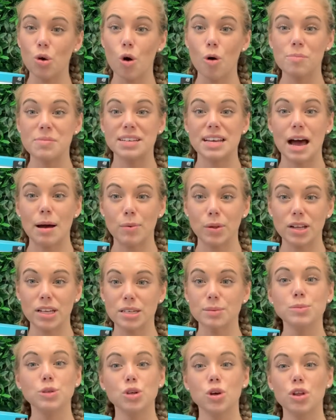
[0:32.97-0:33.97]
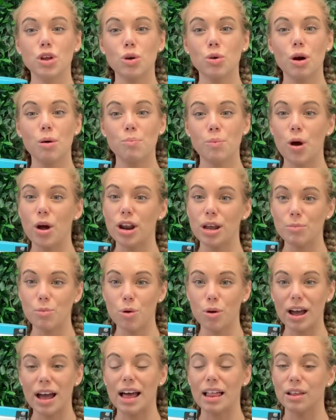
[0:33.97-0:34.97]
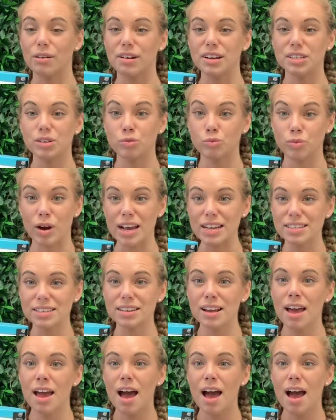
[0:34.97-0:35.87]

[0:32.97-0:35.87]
your metabolism so that you are burning more calories at rest.